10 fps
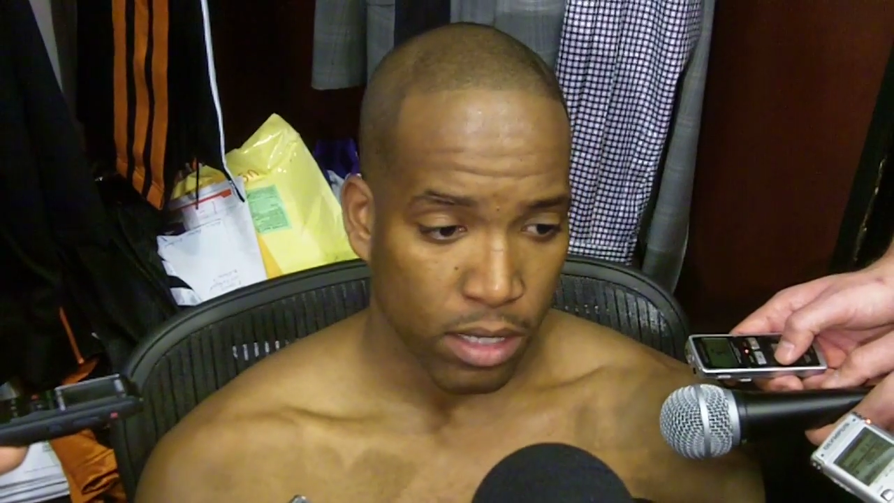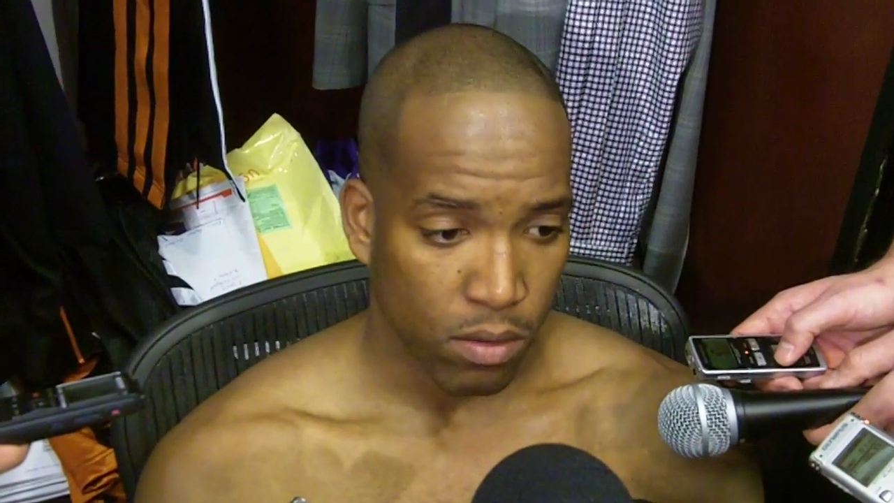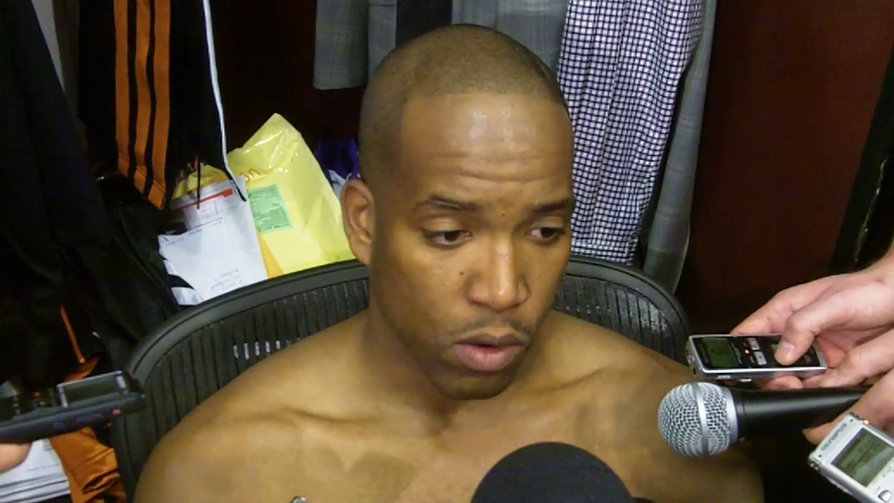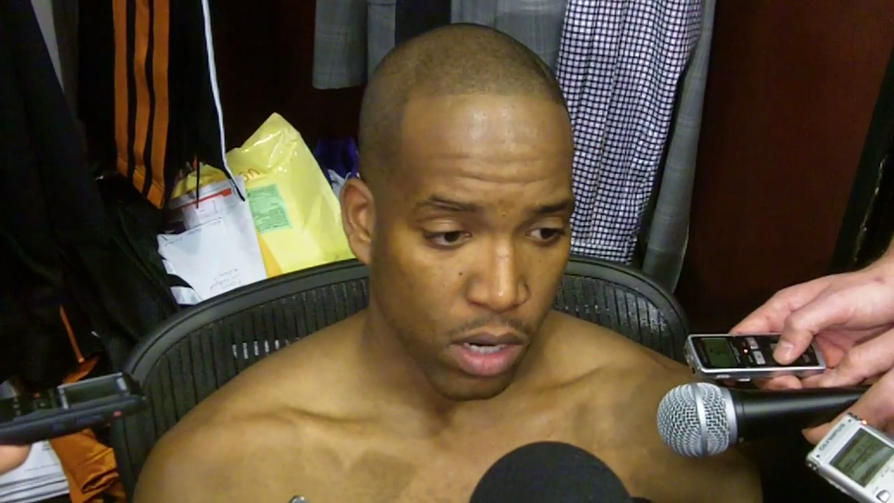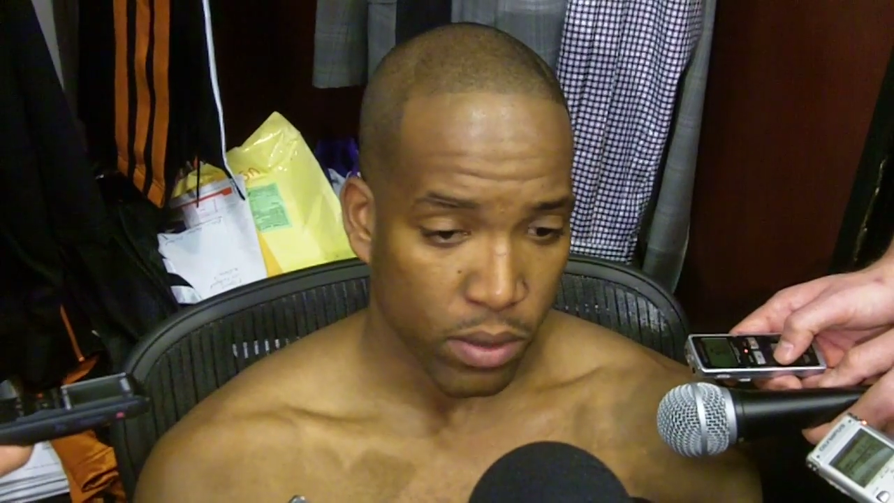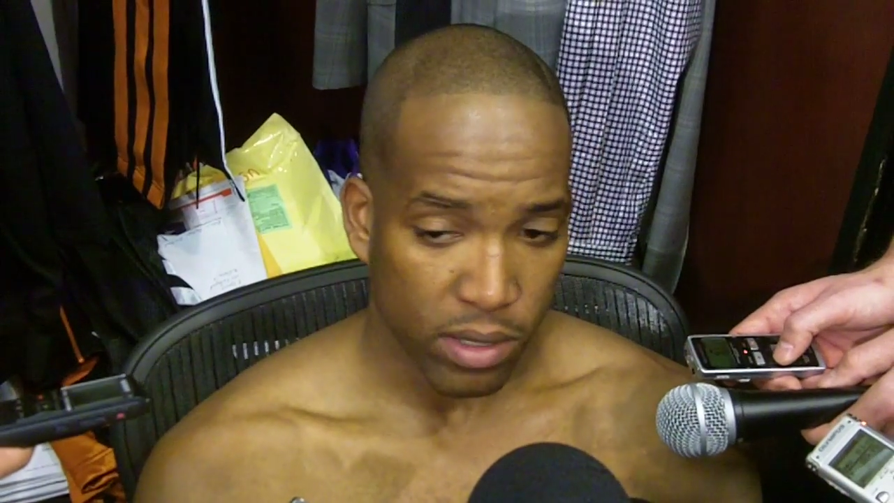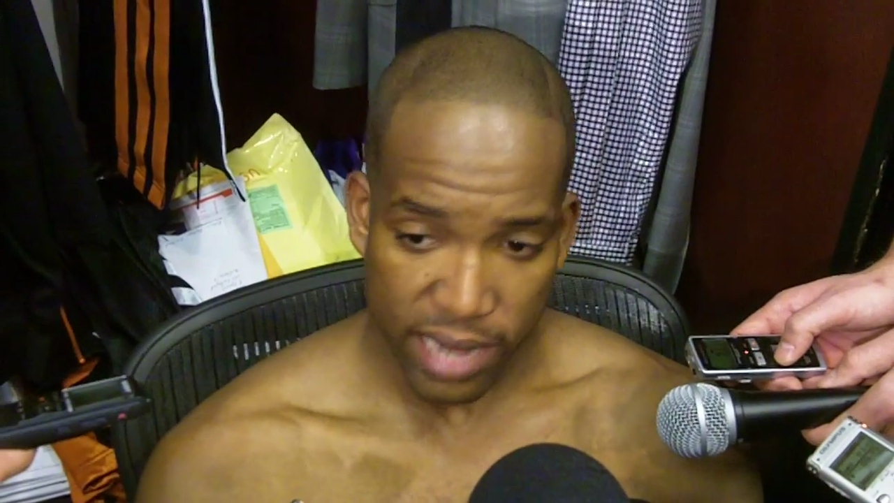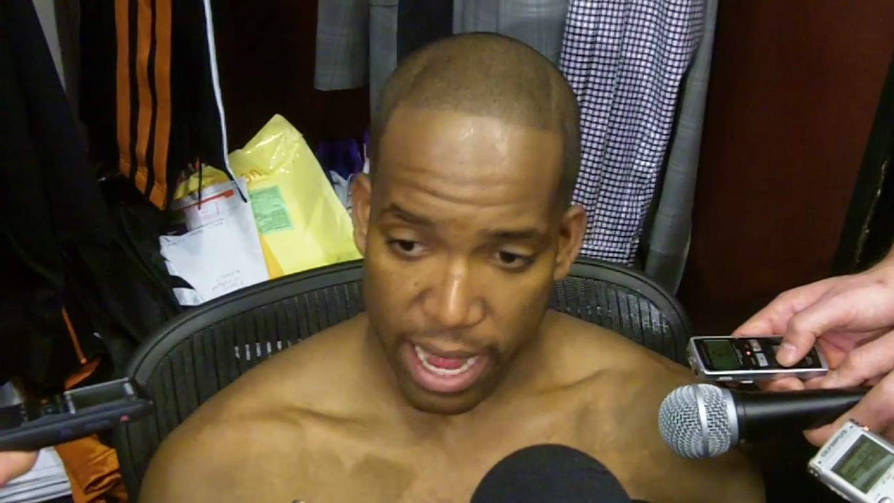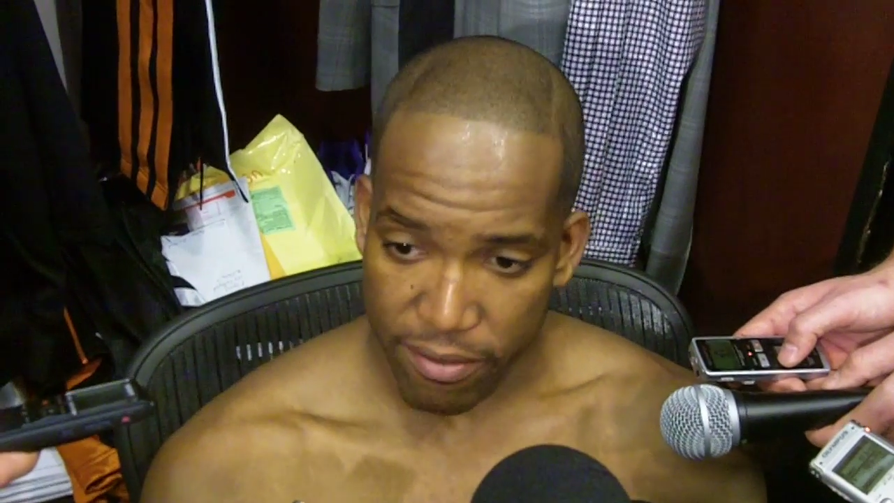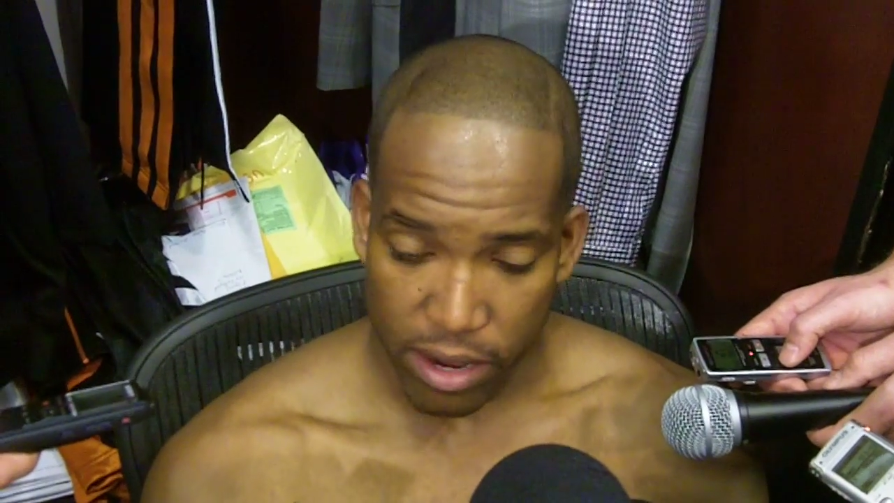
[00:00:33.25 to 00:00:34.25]
working with the
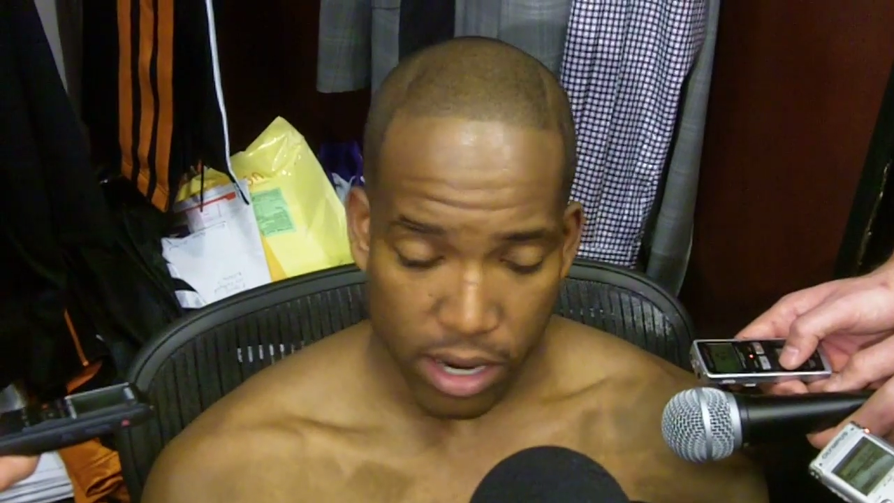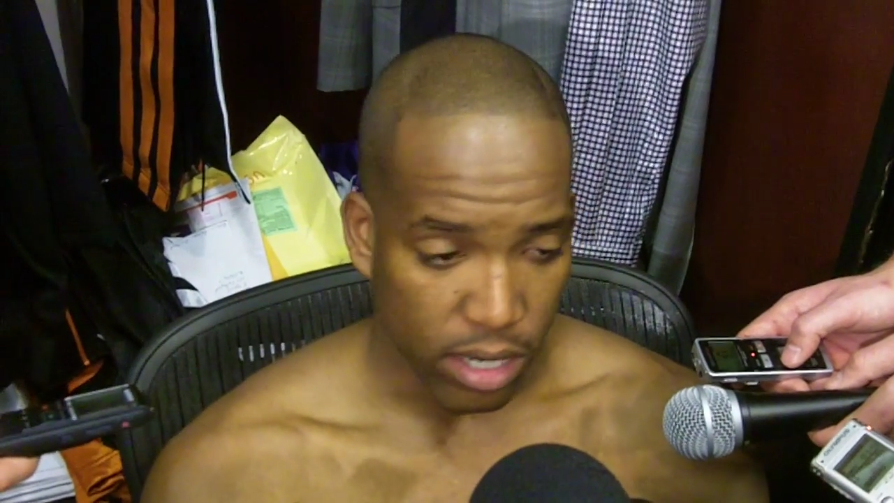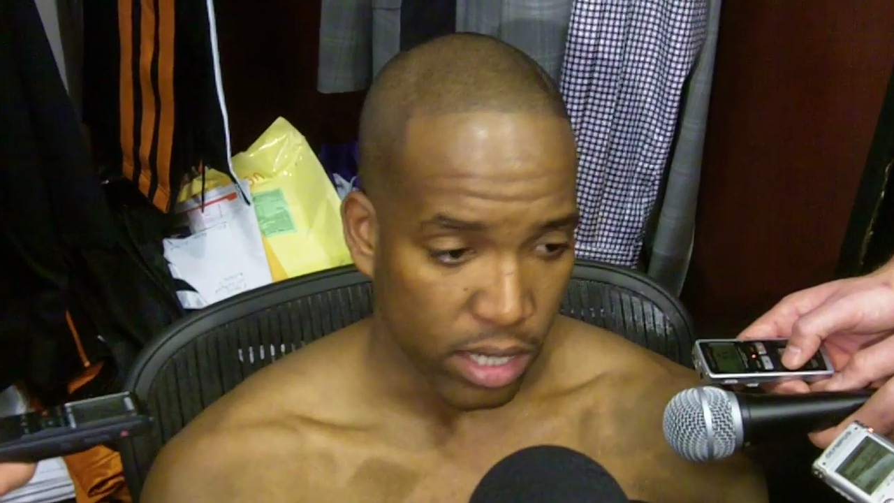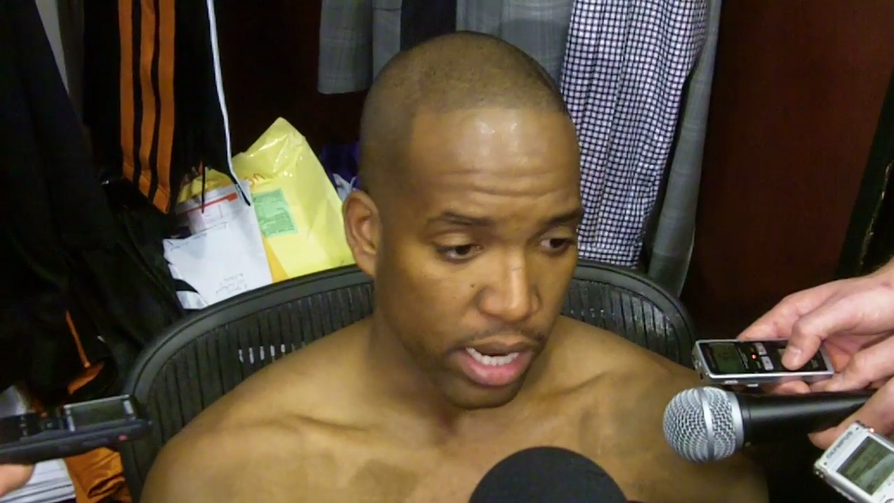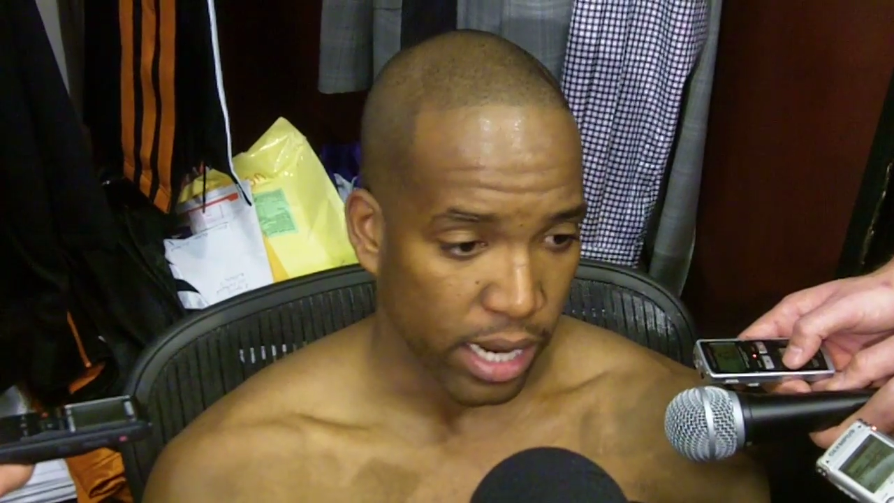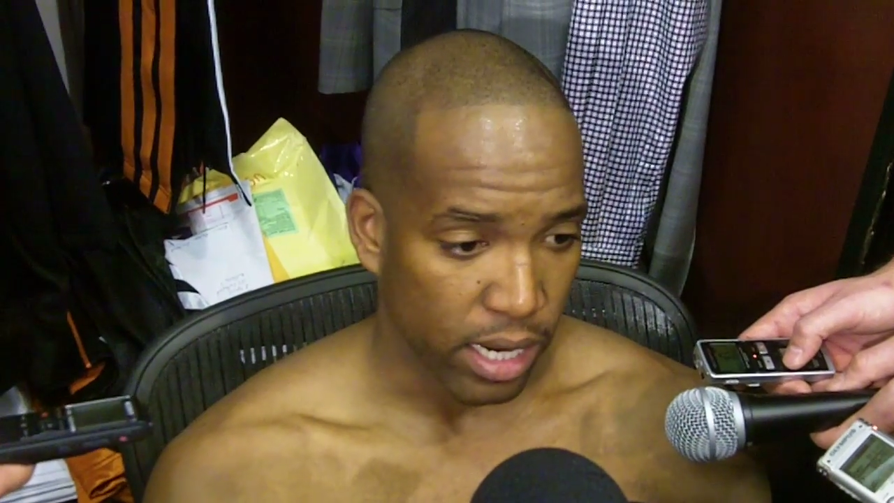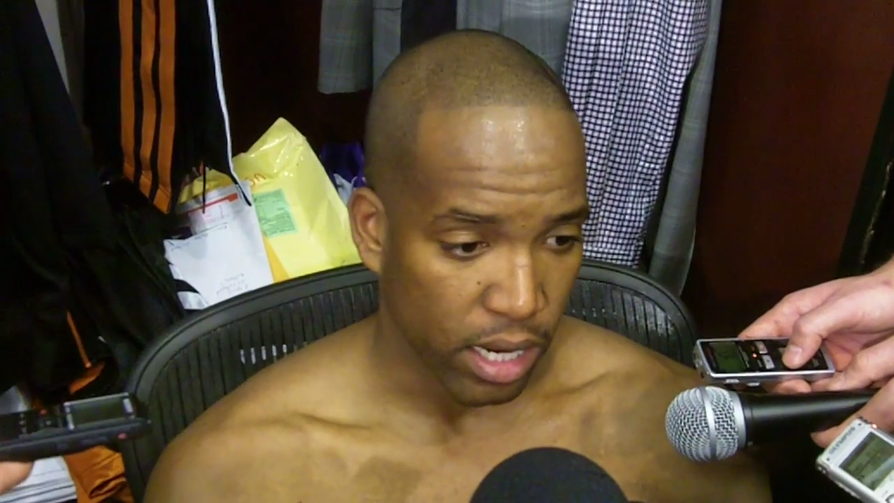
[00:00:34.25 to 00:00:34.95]
staff here and, and,